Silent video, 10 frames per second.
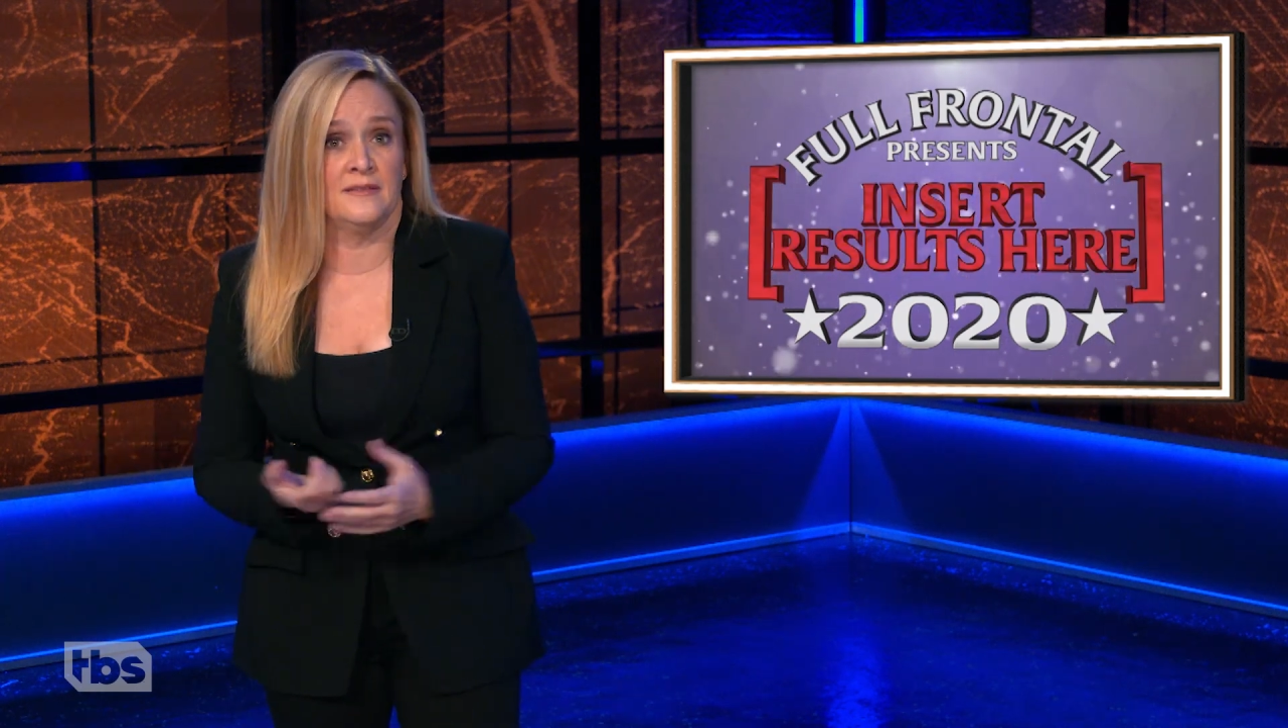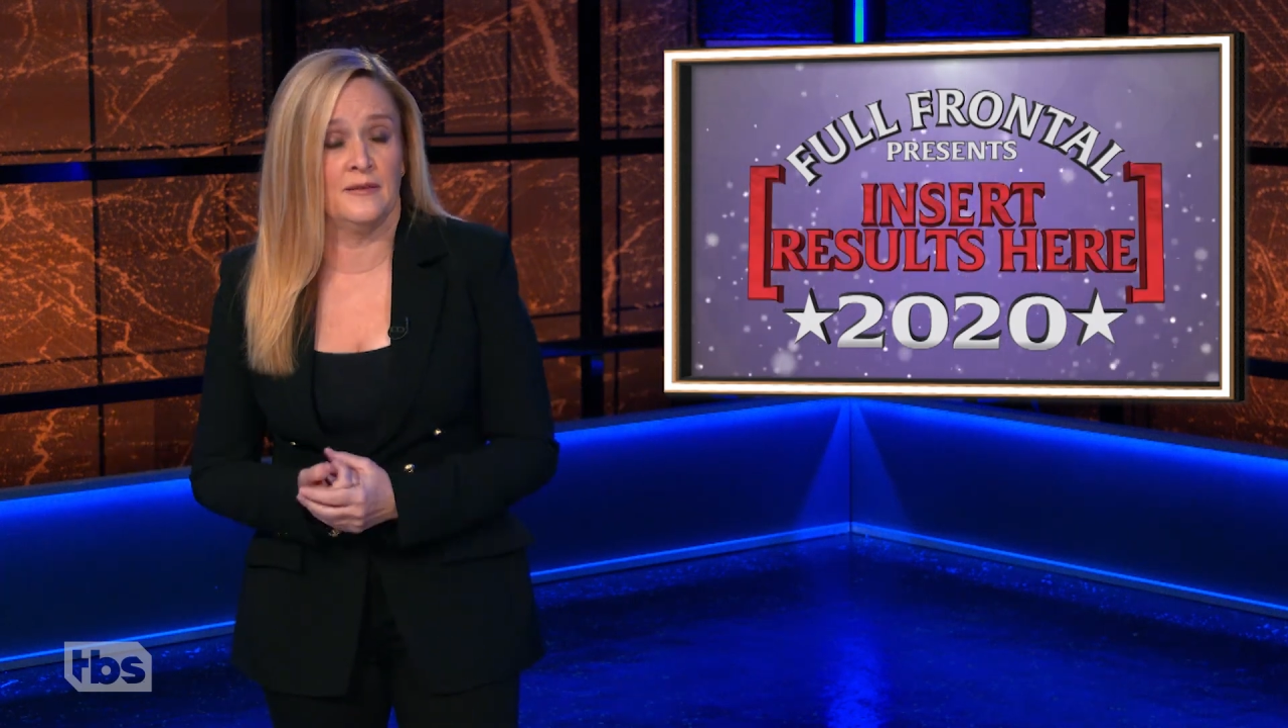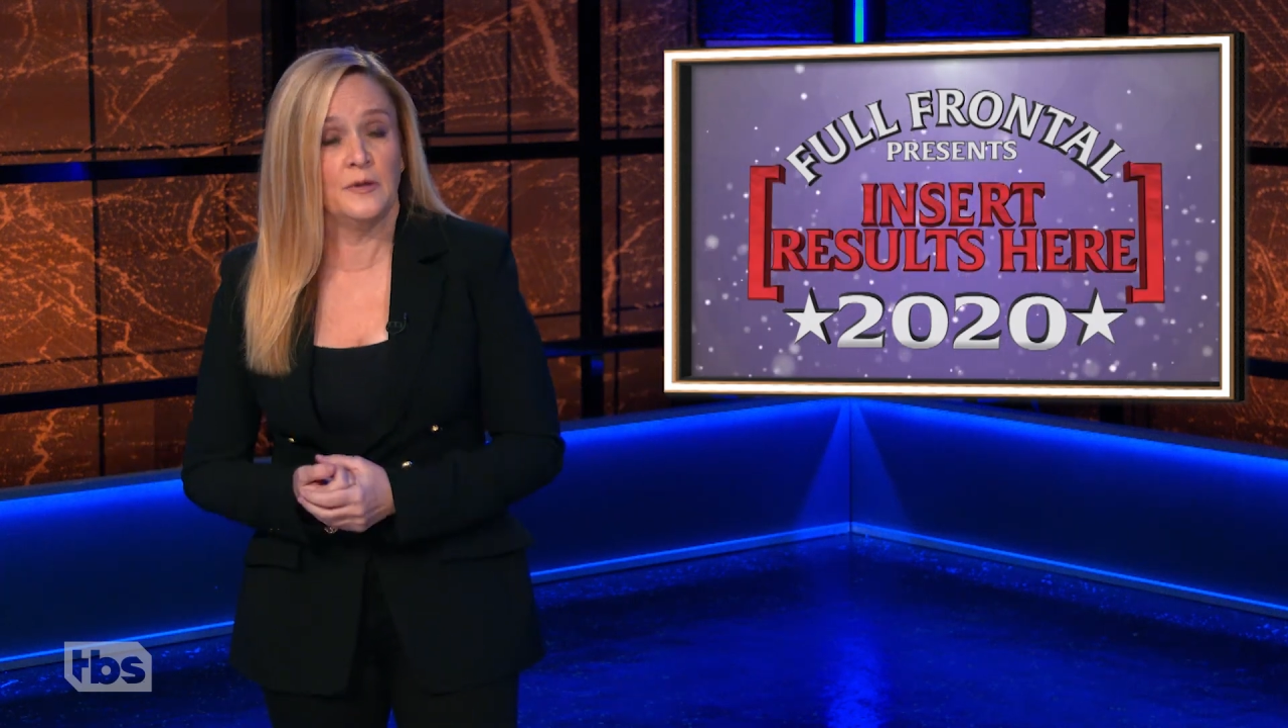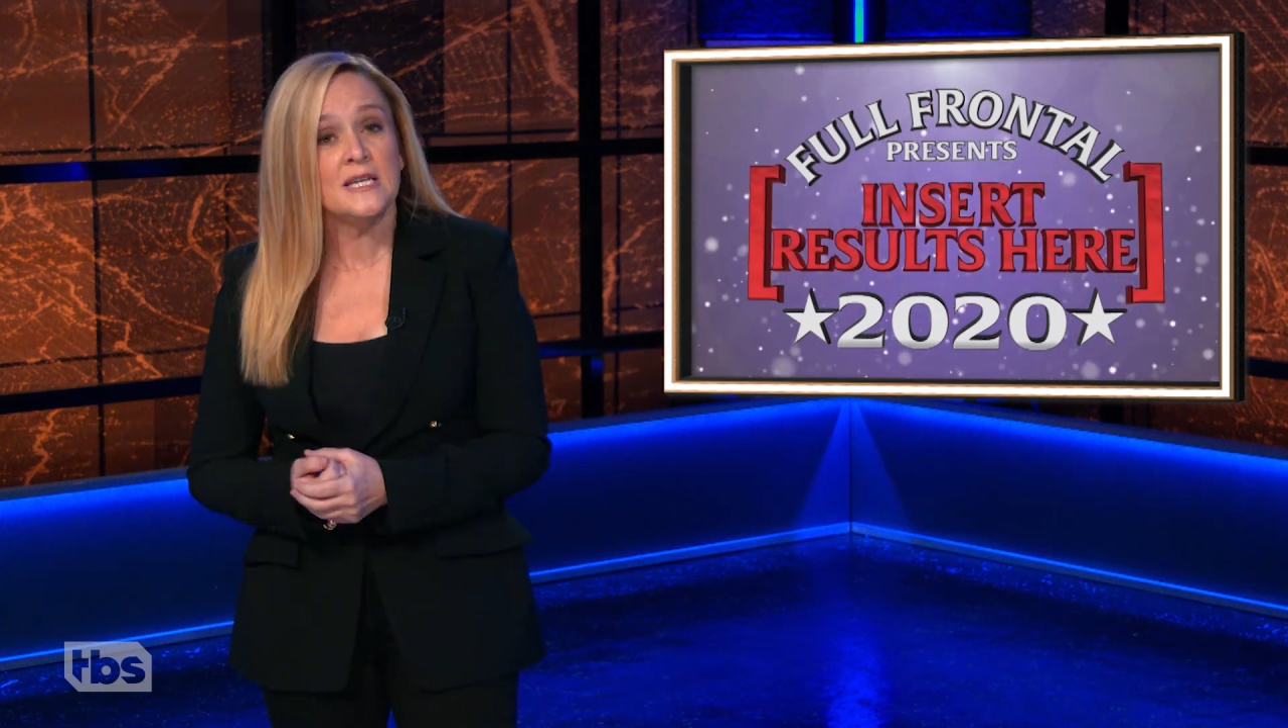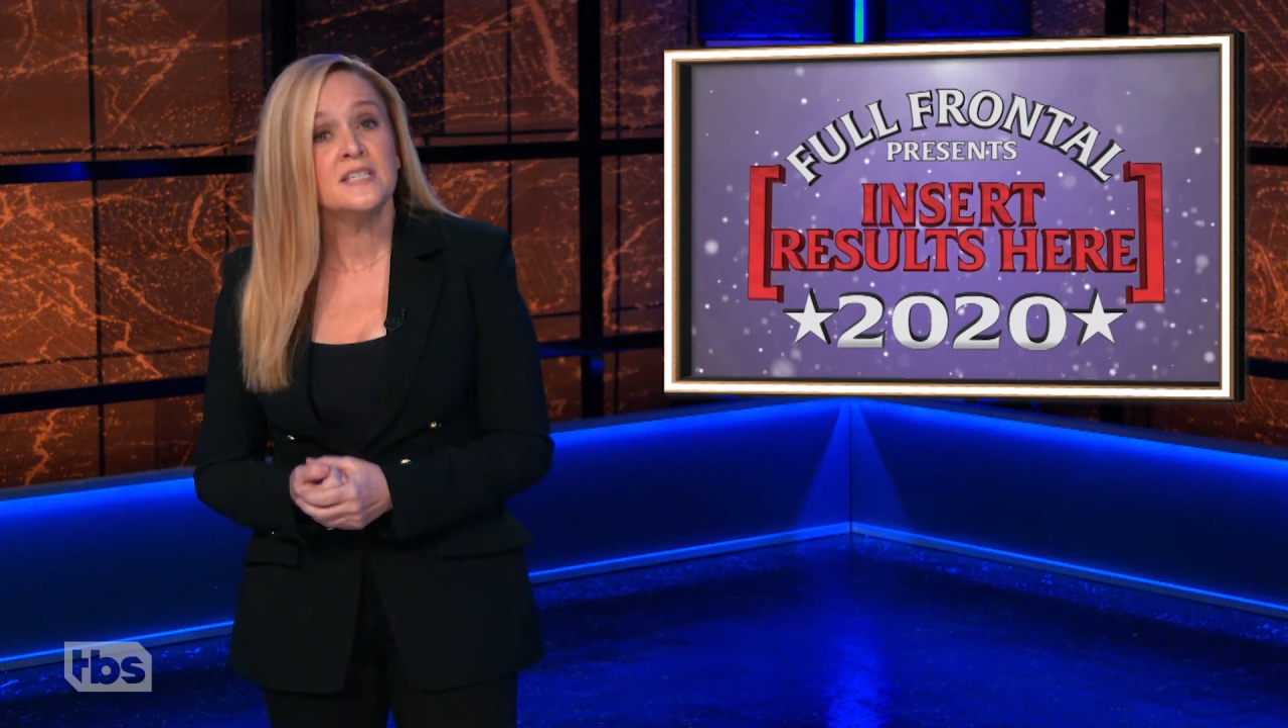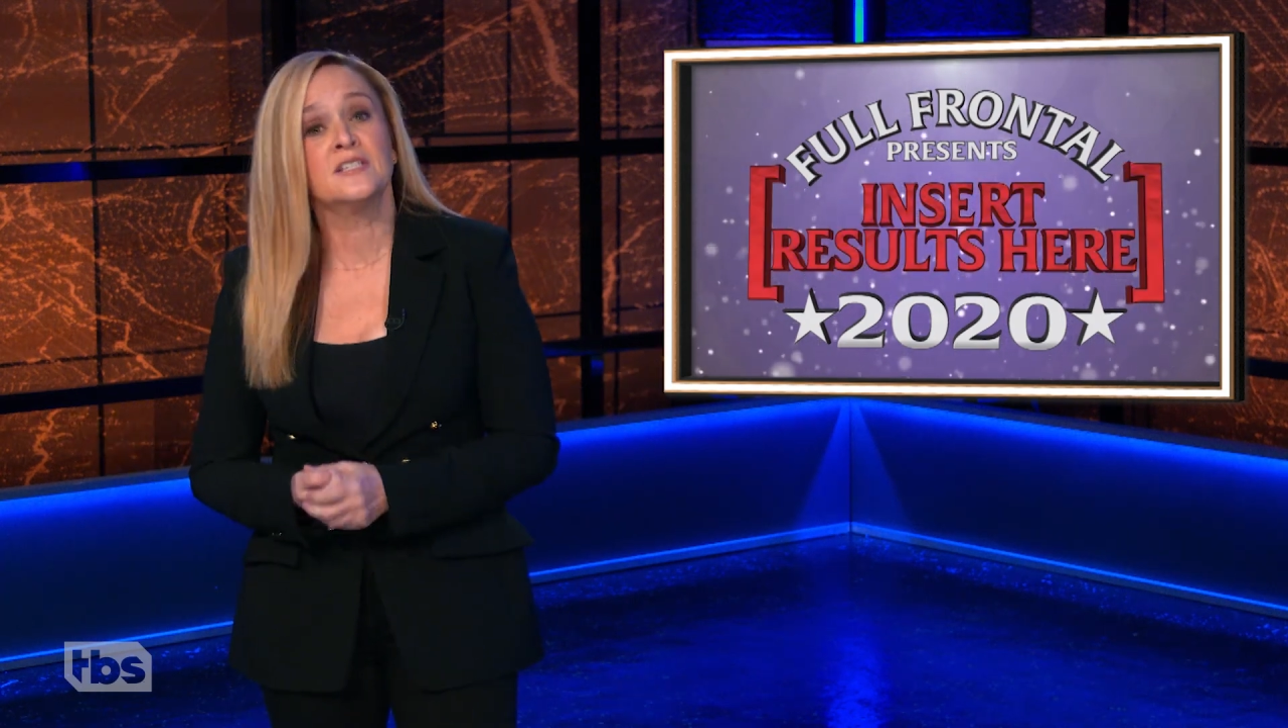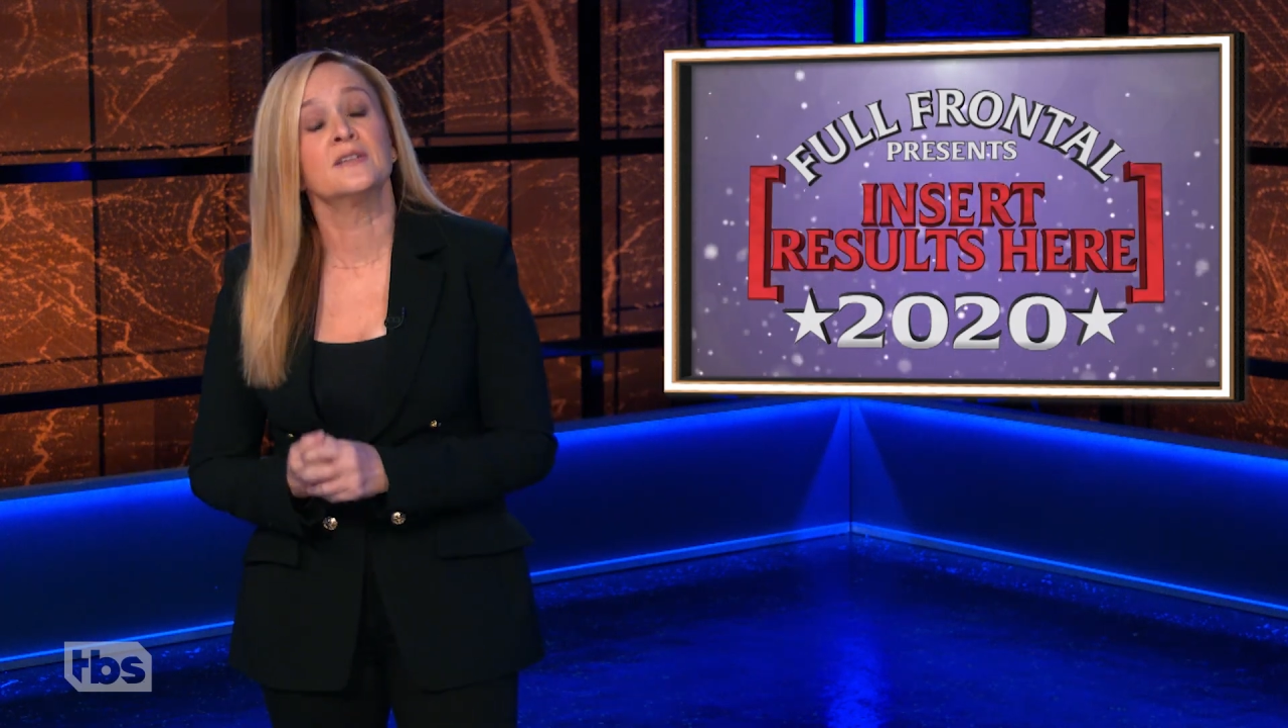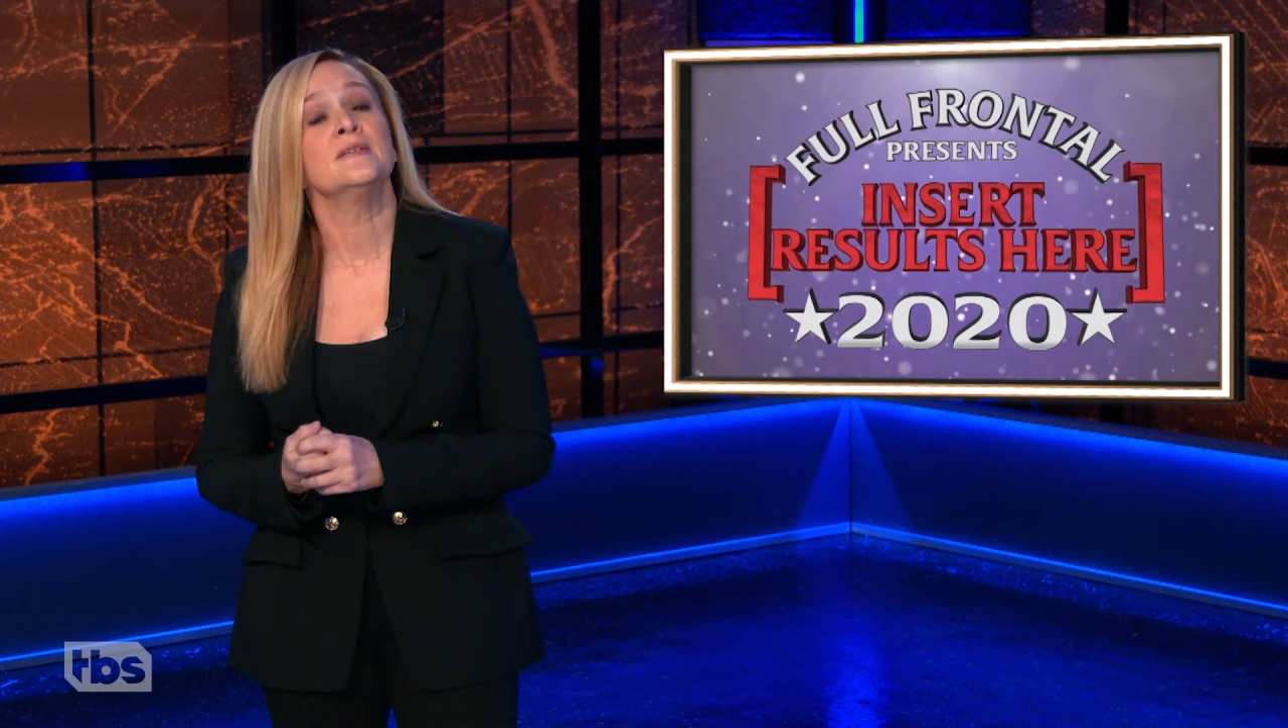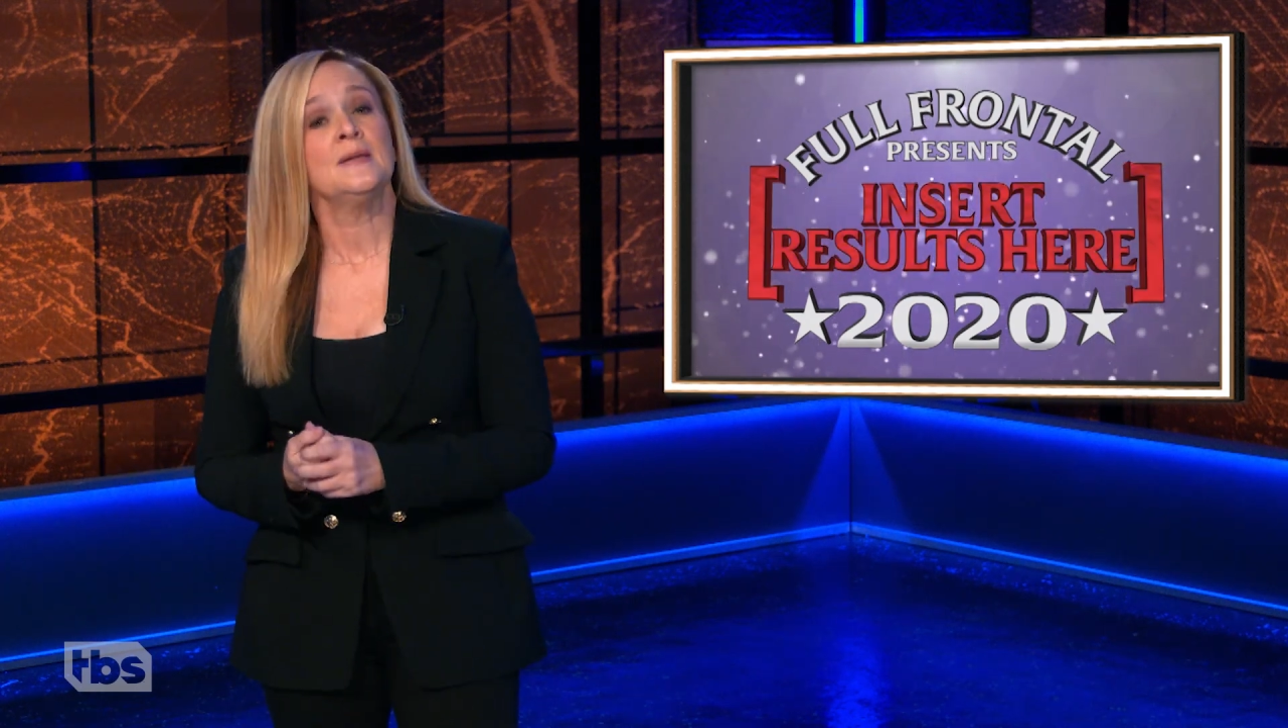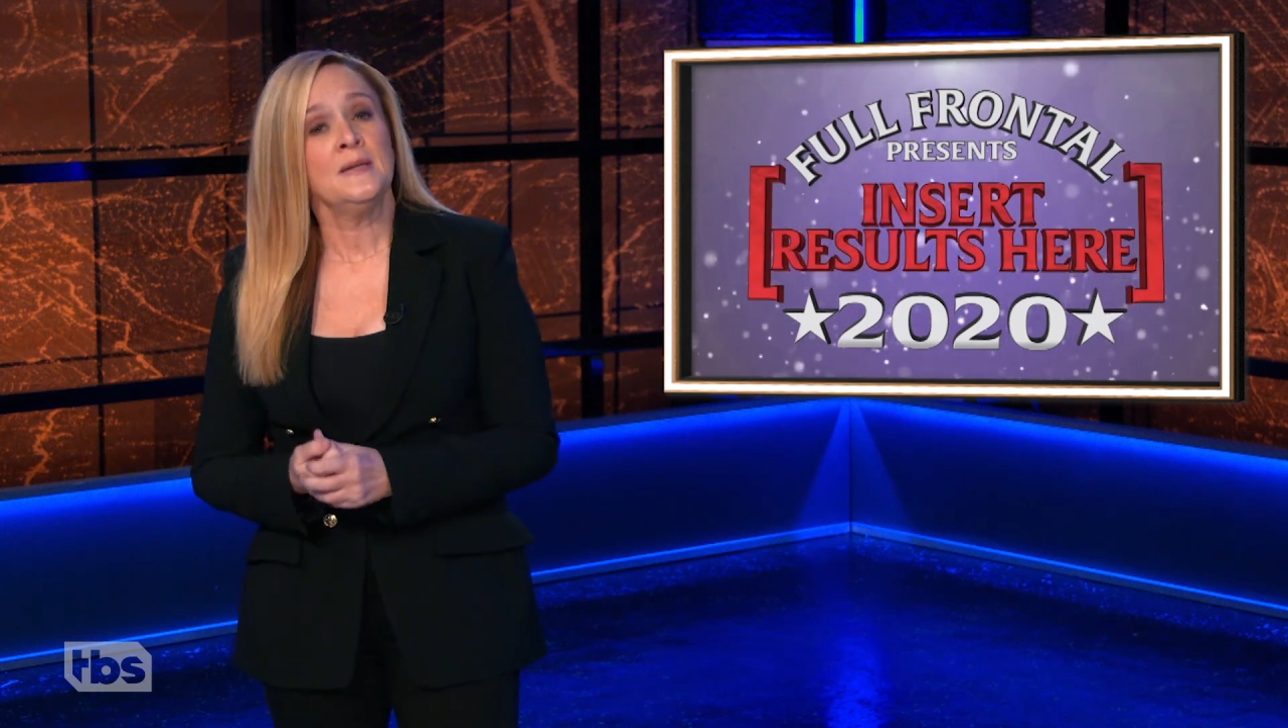And we need to